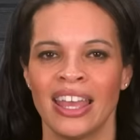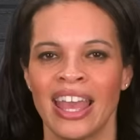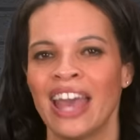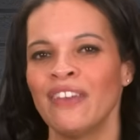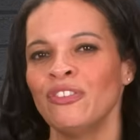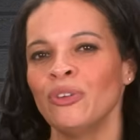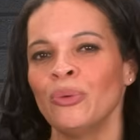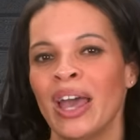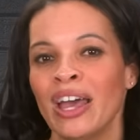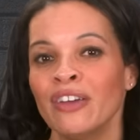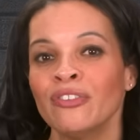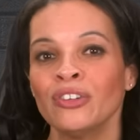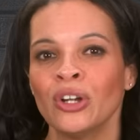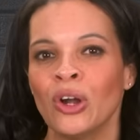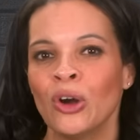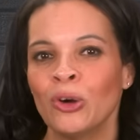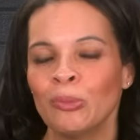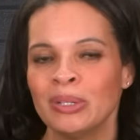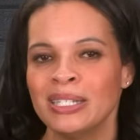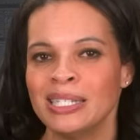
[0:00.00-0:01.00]
Have you ever
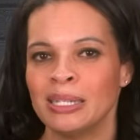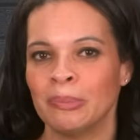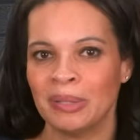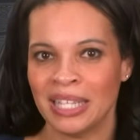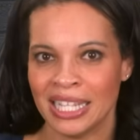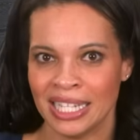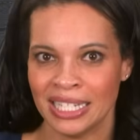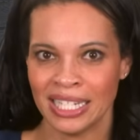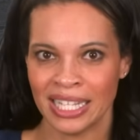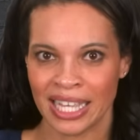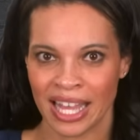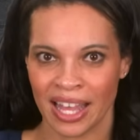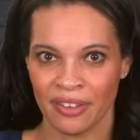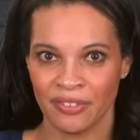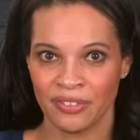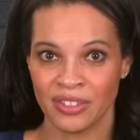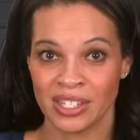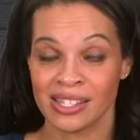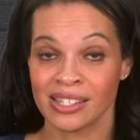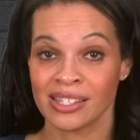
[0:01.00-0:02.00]
opened a
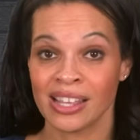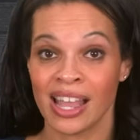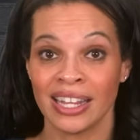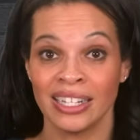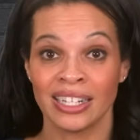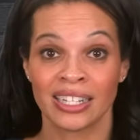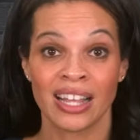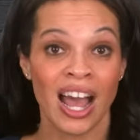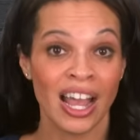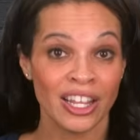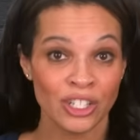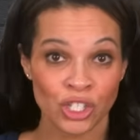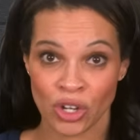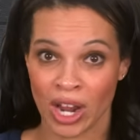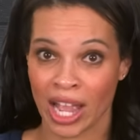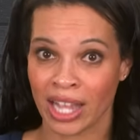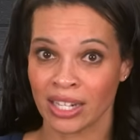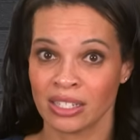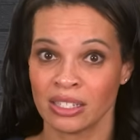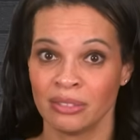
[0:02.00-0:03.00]
PDF to sign a
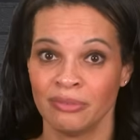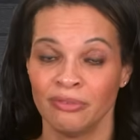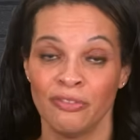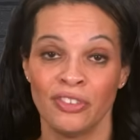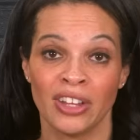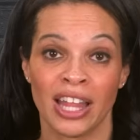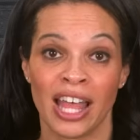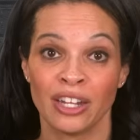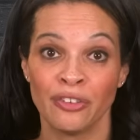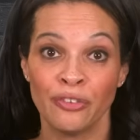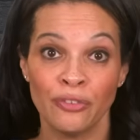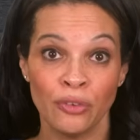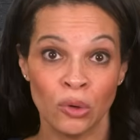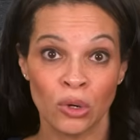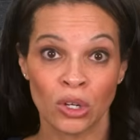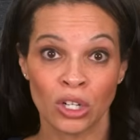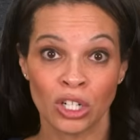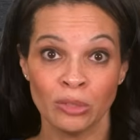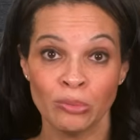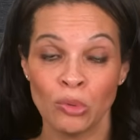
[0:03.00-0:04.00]
contract, fill out a
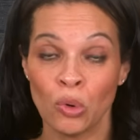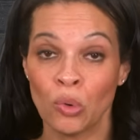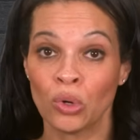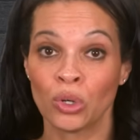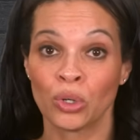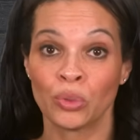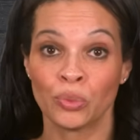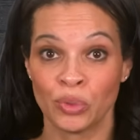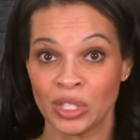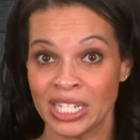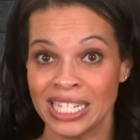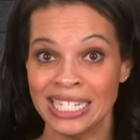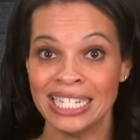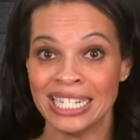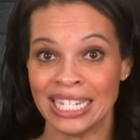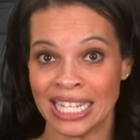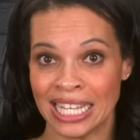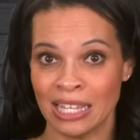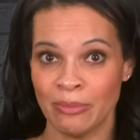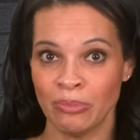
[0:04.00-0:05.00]
form, or read
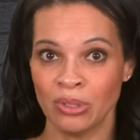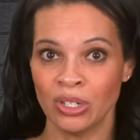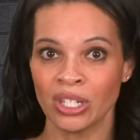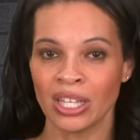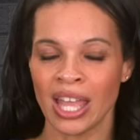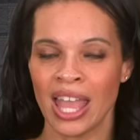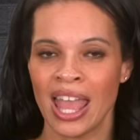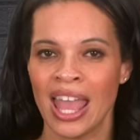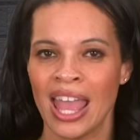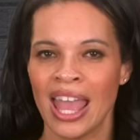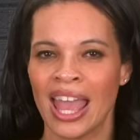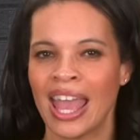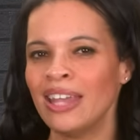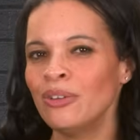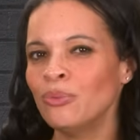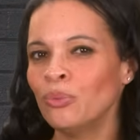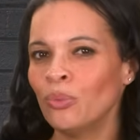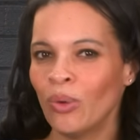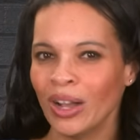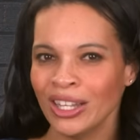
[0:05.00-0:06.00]
an ebook,
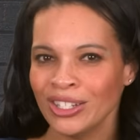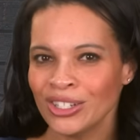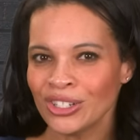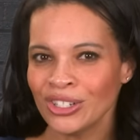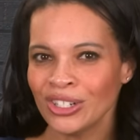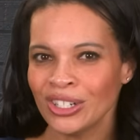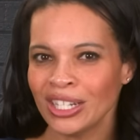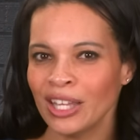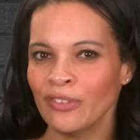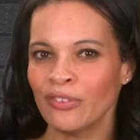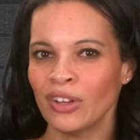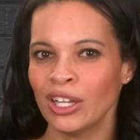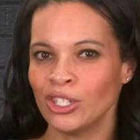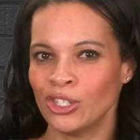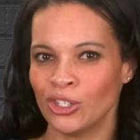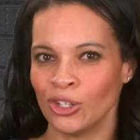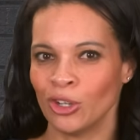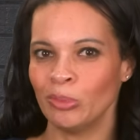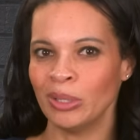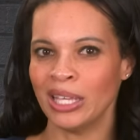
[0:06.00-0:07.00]
and wondered if
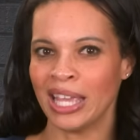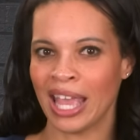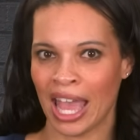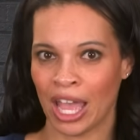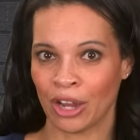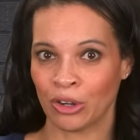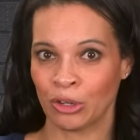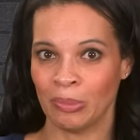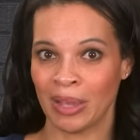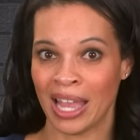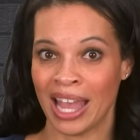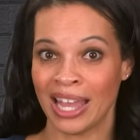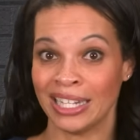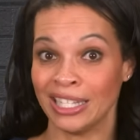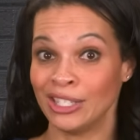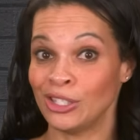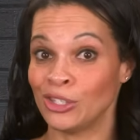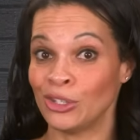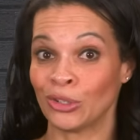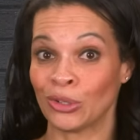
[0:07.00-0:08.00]
Adobe Acrobat
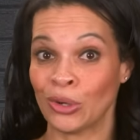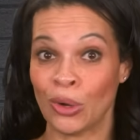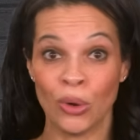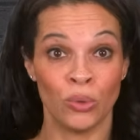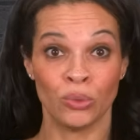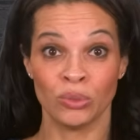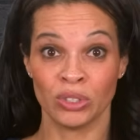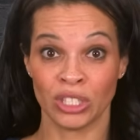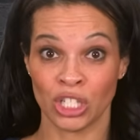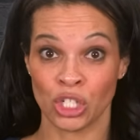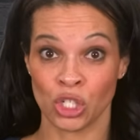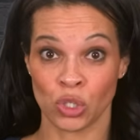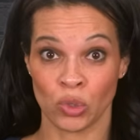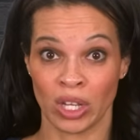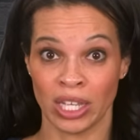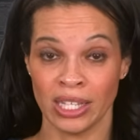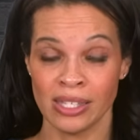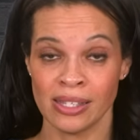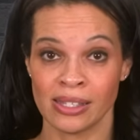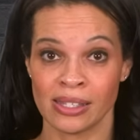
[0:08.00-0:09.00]
is your only
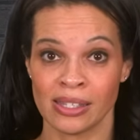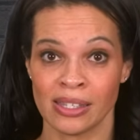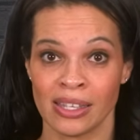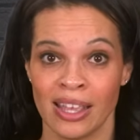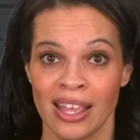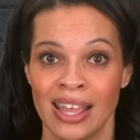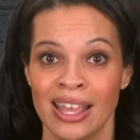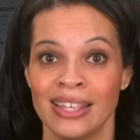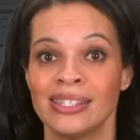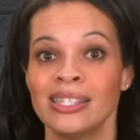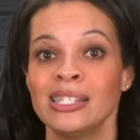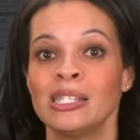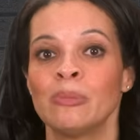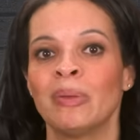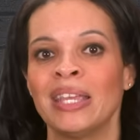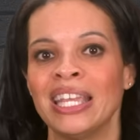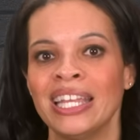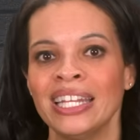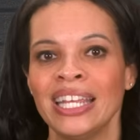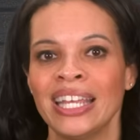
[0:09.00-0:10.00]
choice? Since
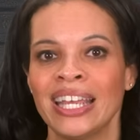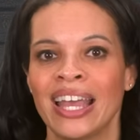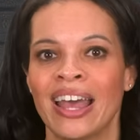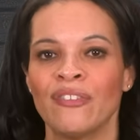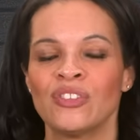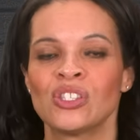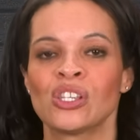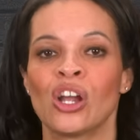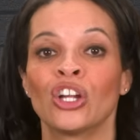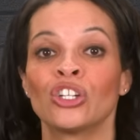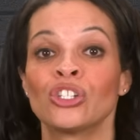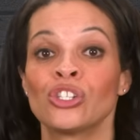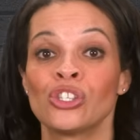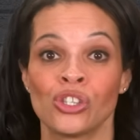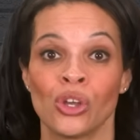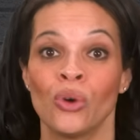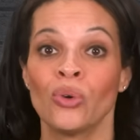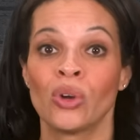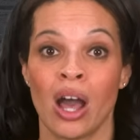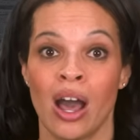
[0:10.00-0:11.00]
PDFs are
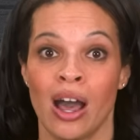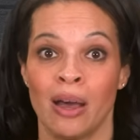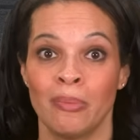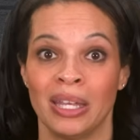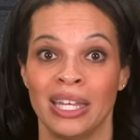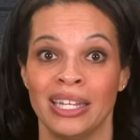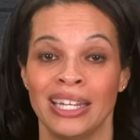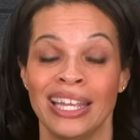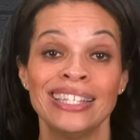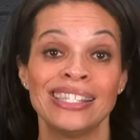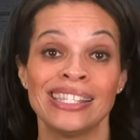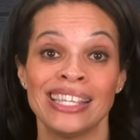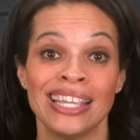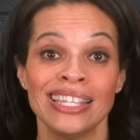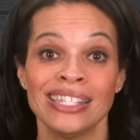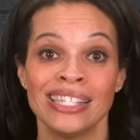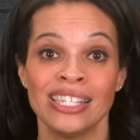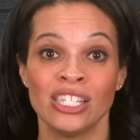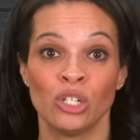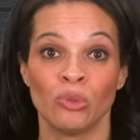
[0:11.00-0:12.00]
so common, it's
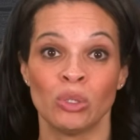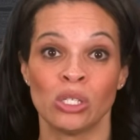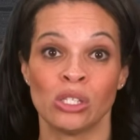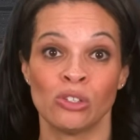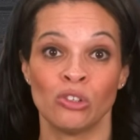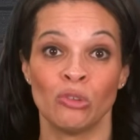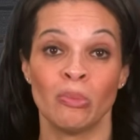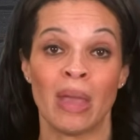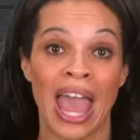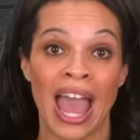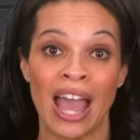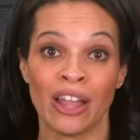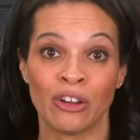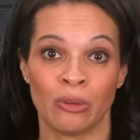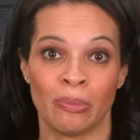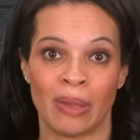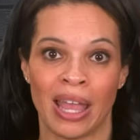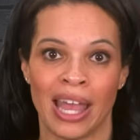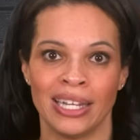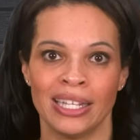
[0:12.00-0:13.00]
easy to assume
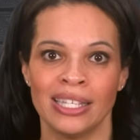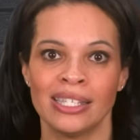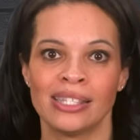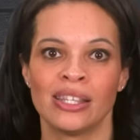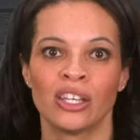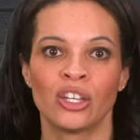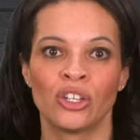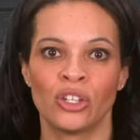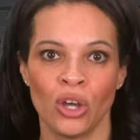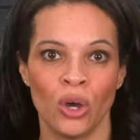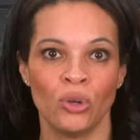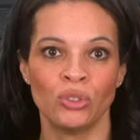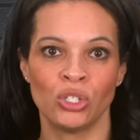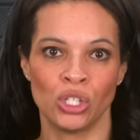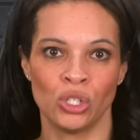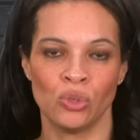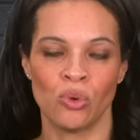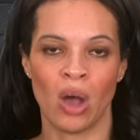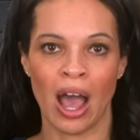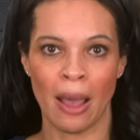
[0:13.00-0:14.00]
Acrobat is the
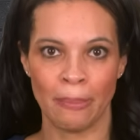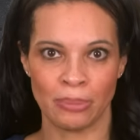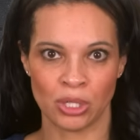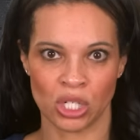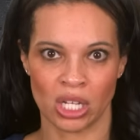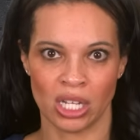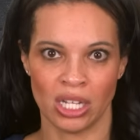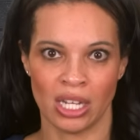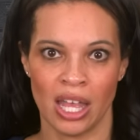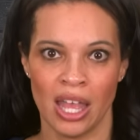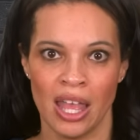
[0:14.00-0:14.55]
go-to option.